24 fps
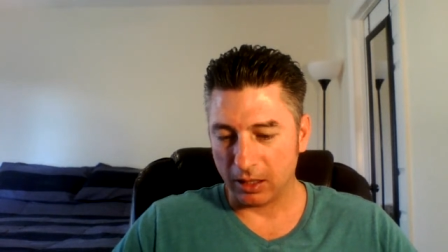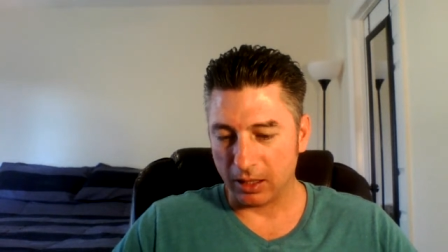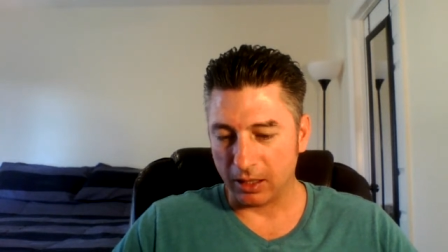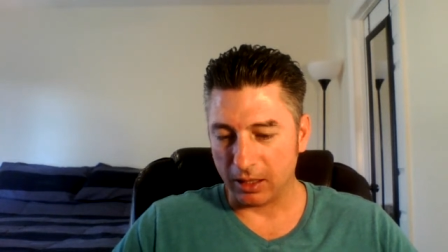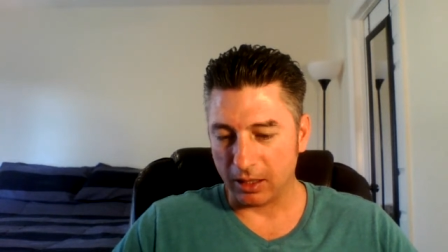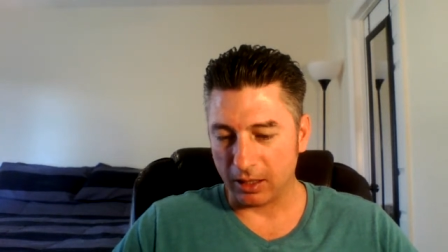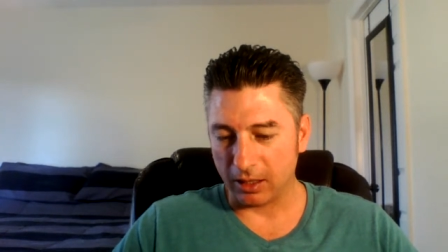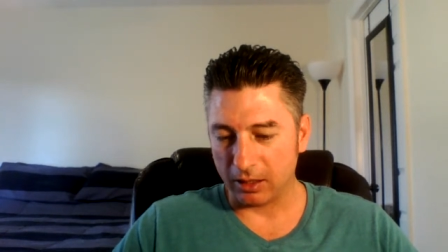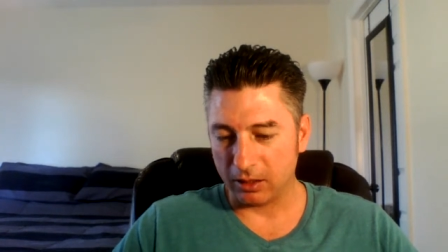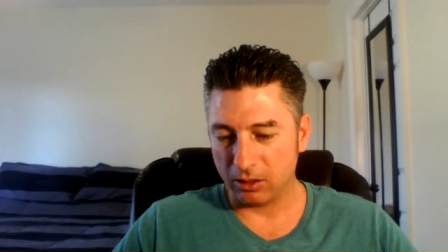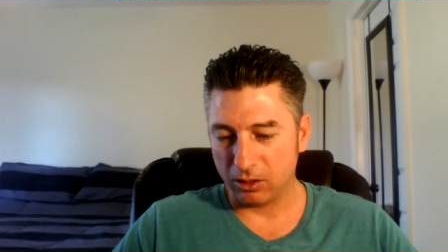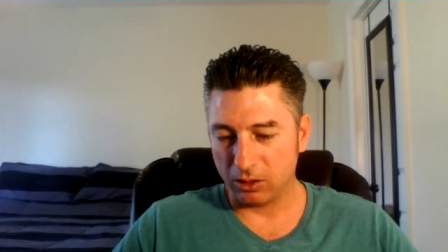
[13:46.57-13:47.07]

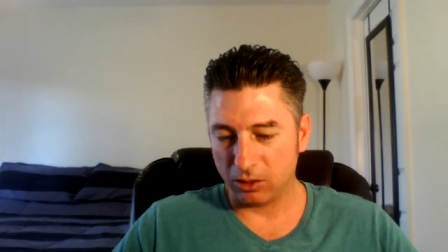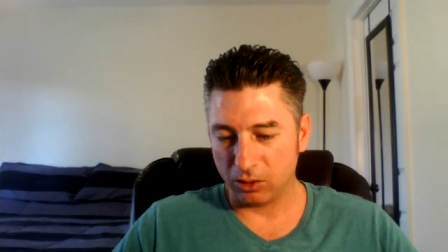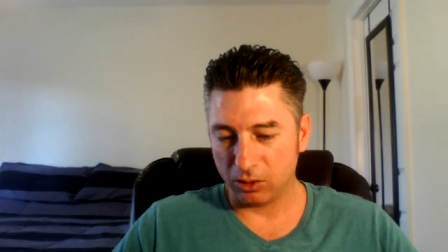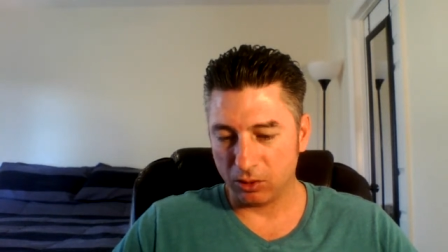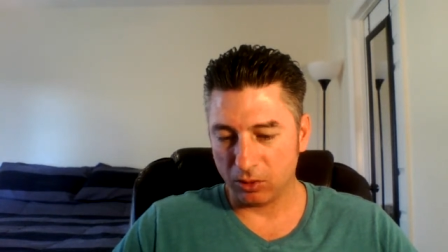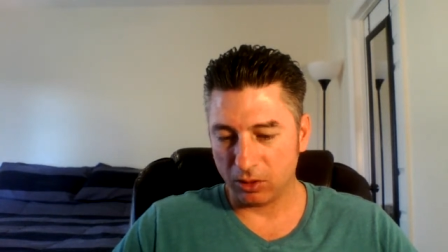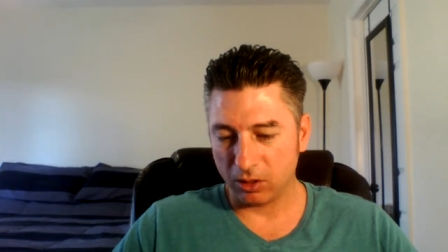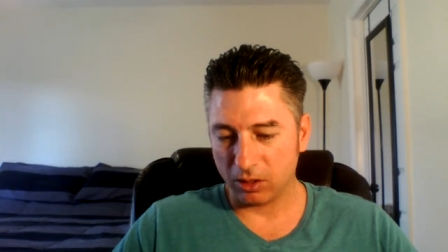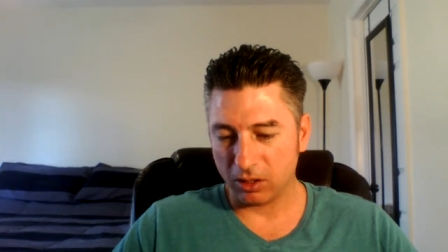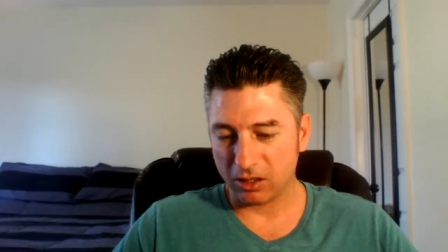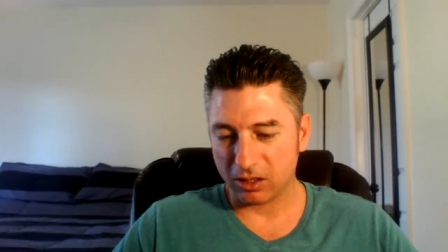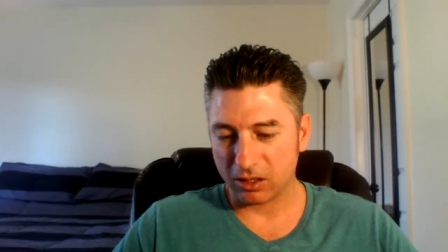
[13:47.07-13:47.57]
And I
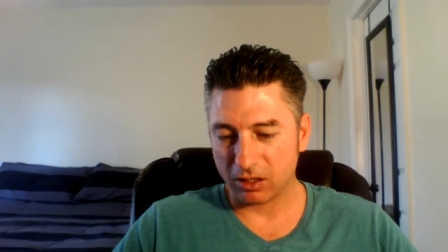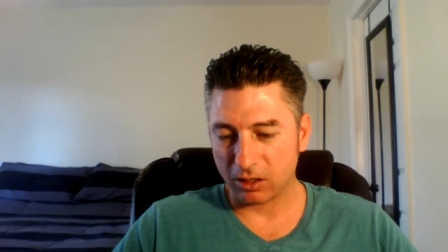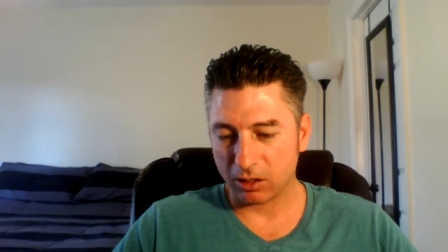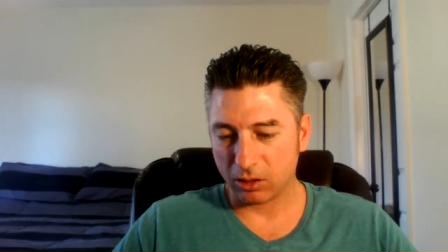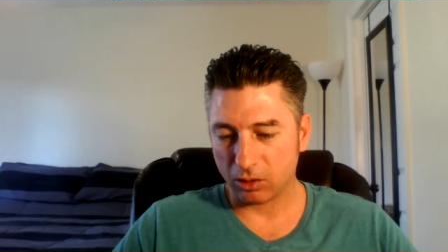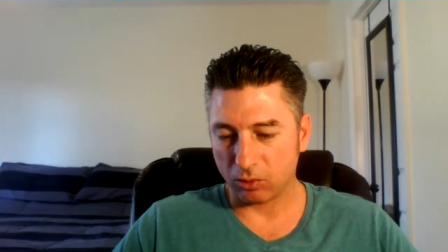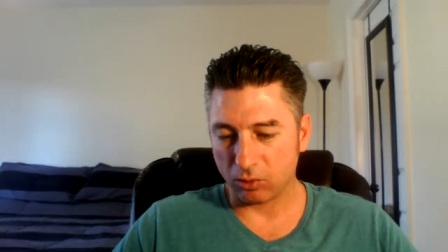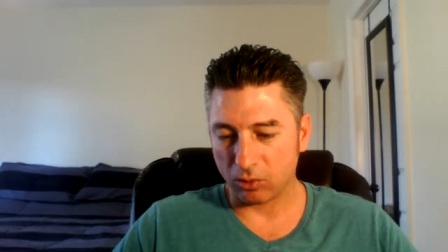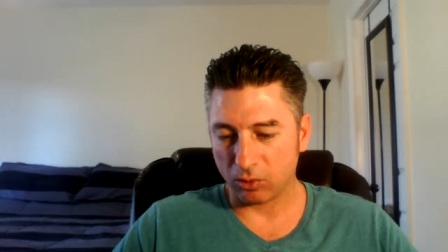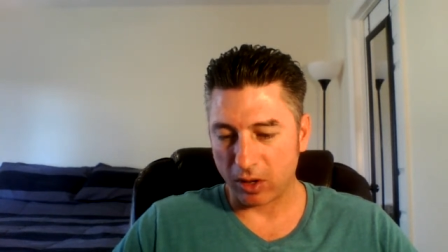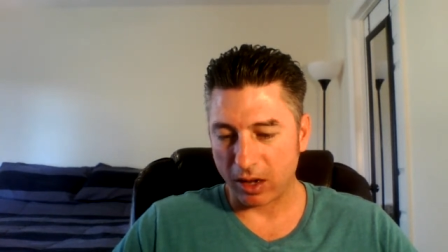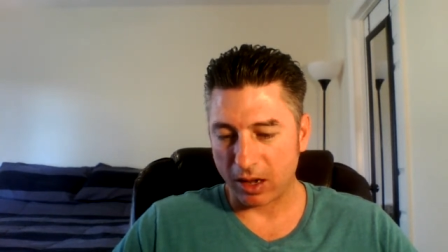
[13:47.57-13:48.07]
do this
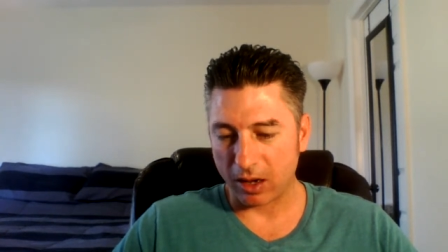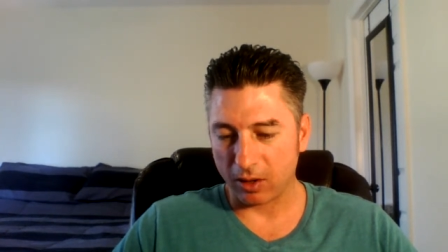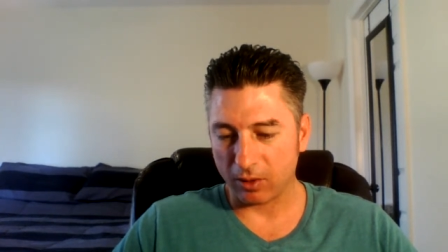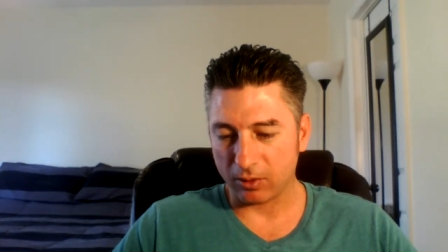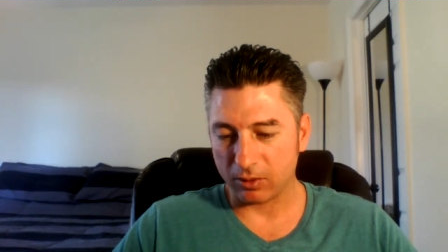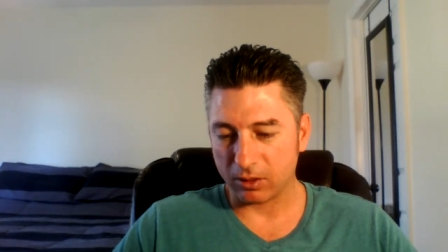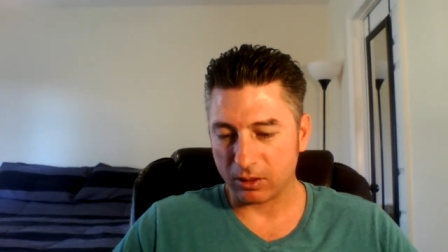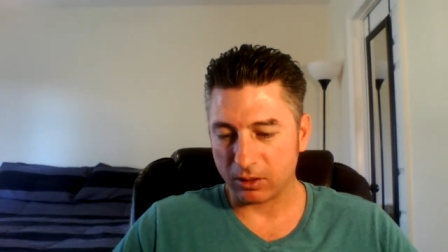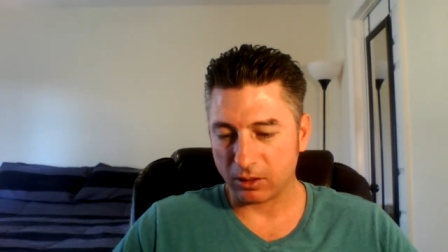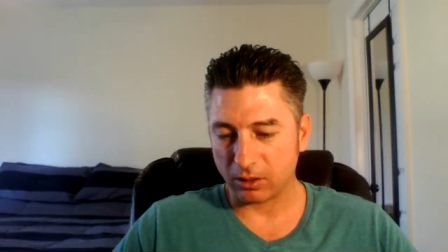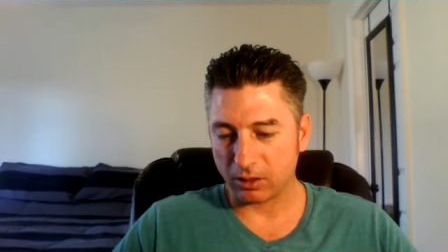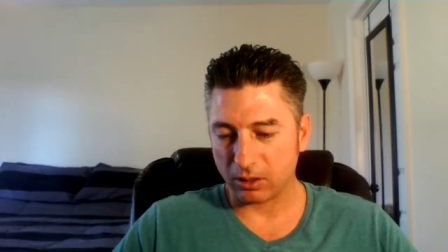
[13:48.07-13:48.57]

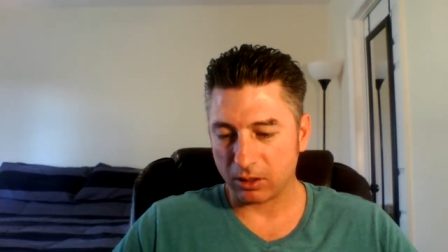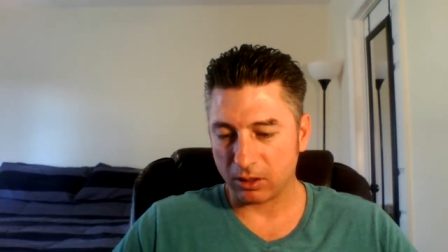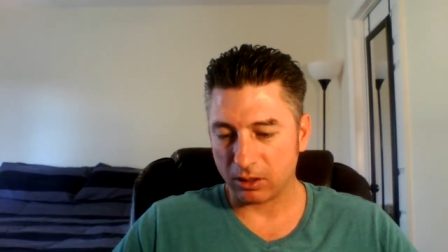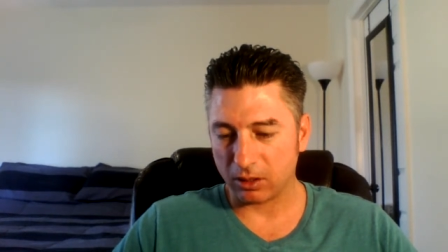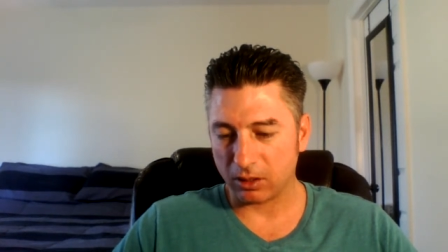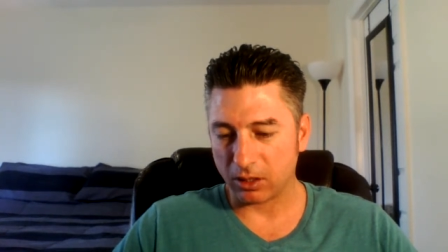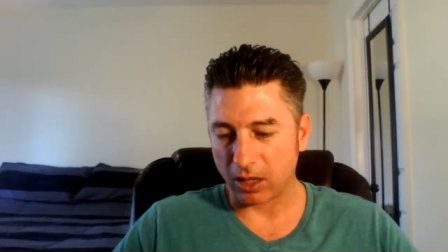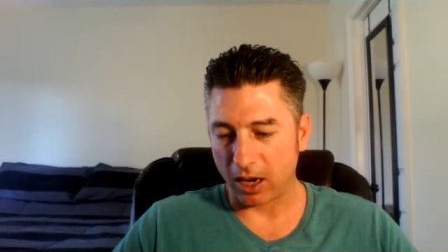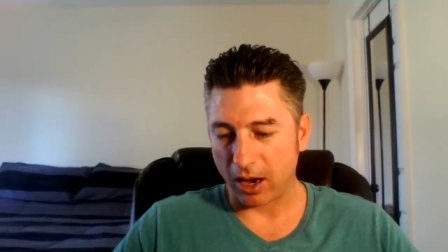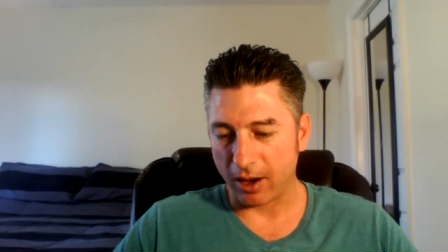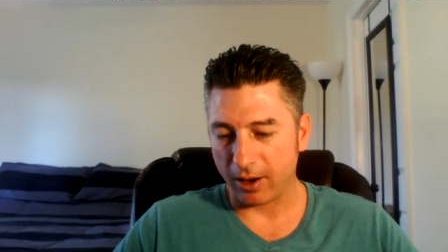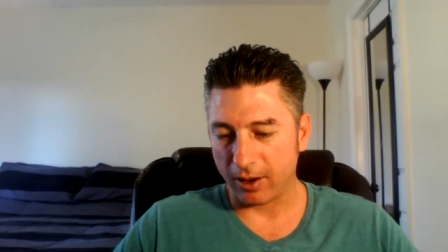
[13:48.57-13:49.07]
throughout
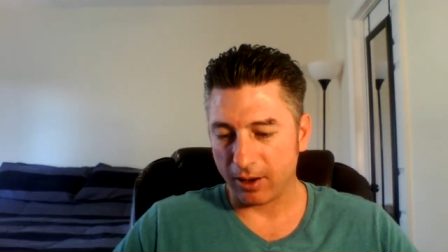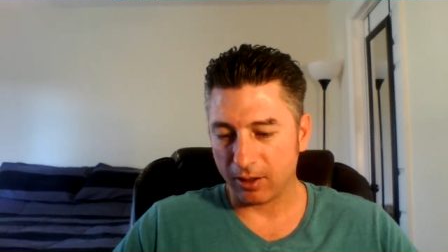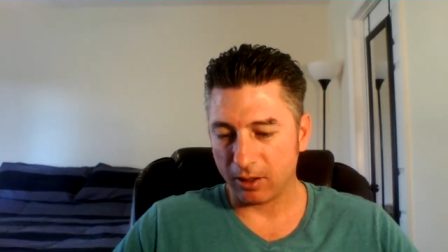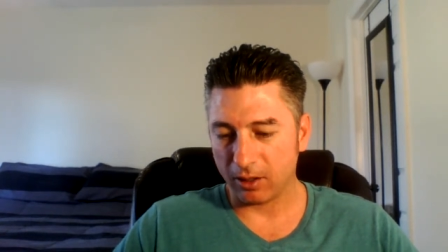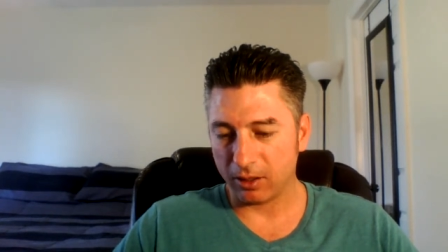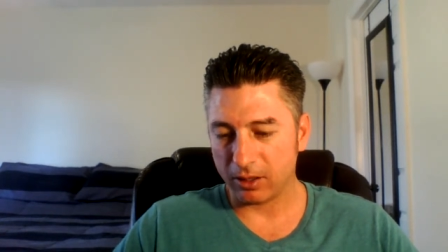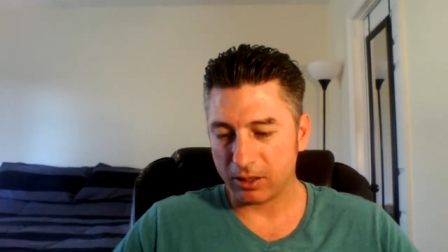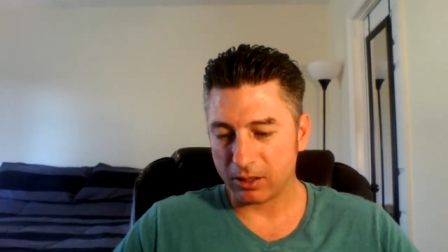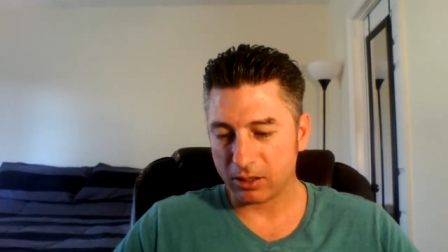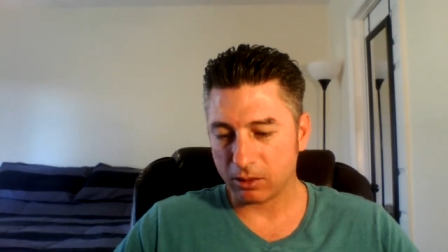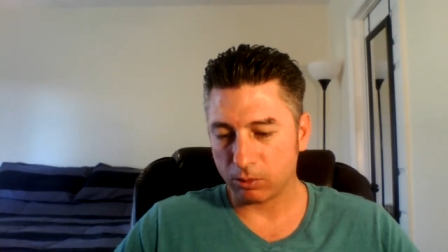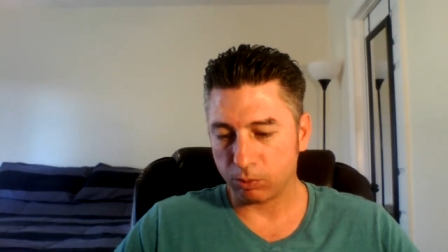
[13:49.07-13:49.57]

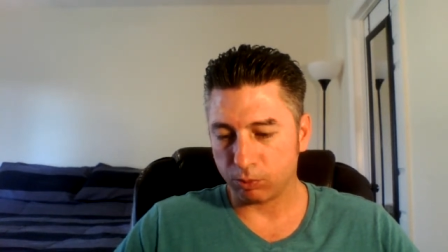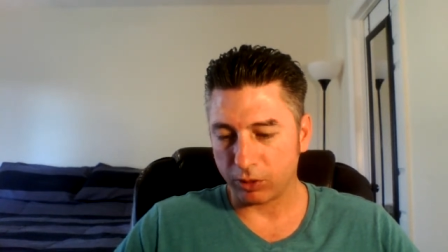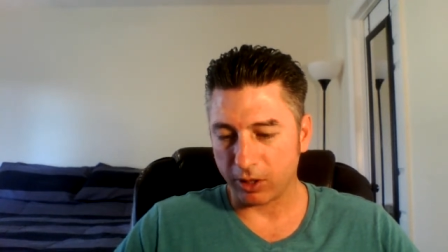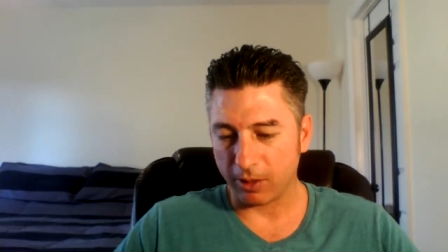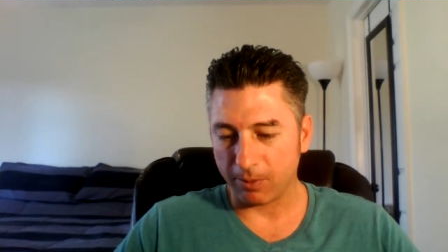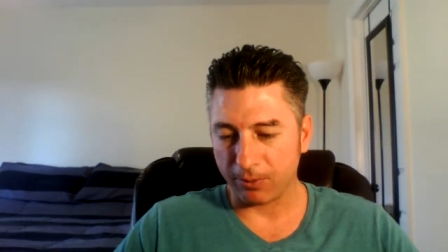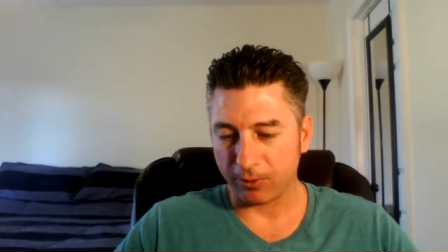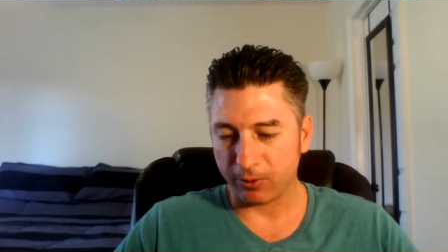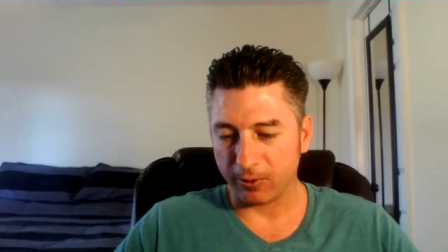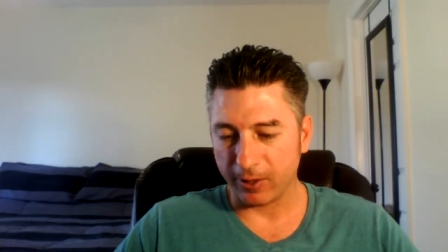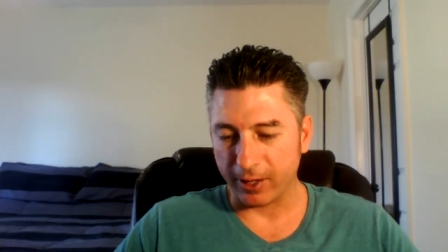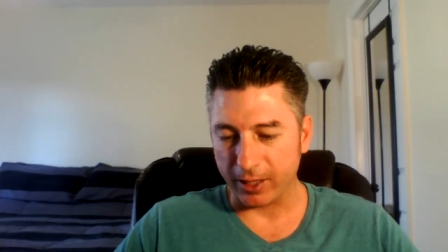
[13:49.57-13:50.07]
tireless
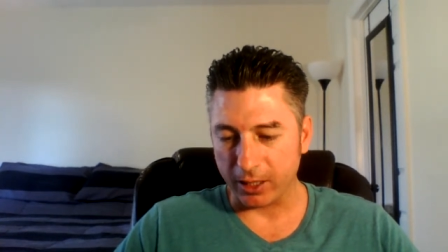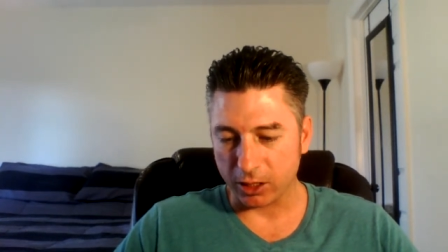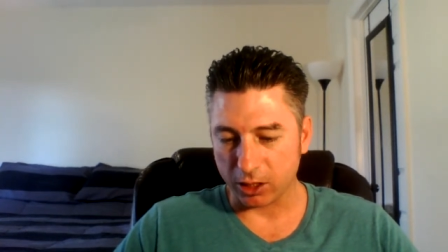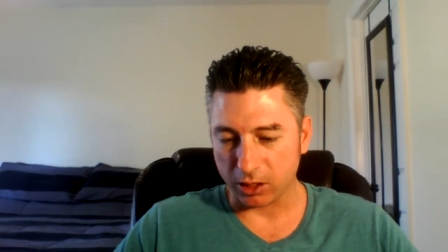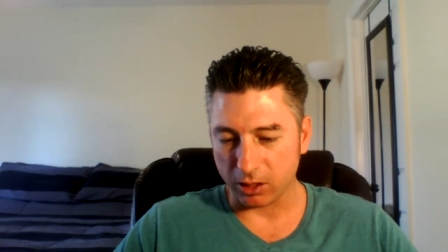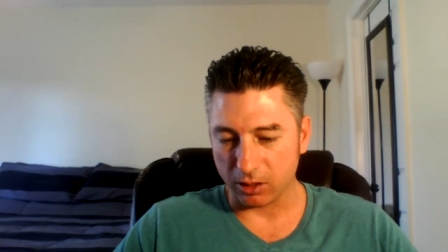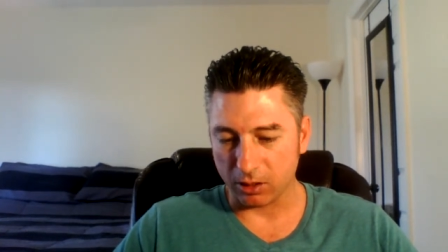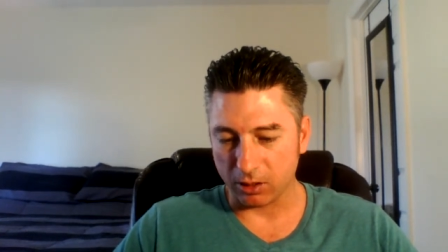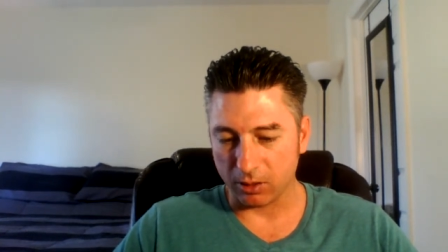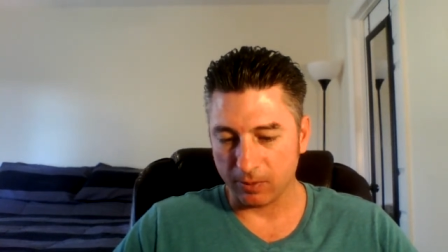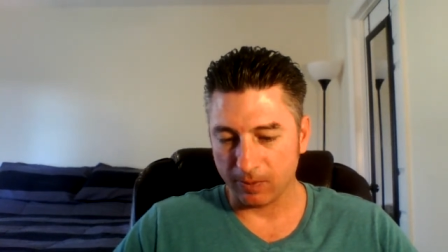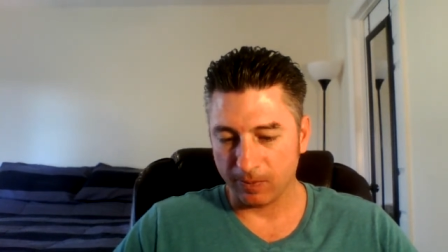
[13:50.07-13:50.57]

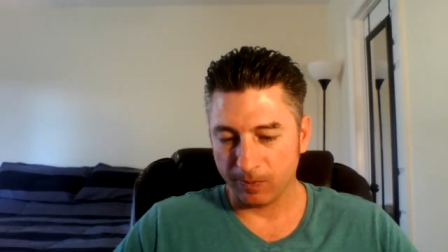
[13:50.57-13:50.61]
preparation.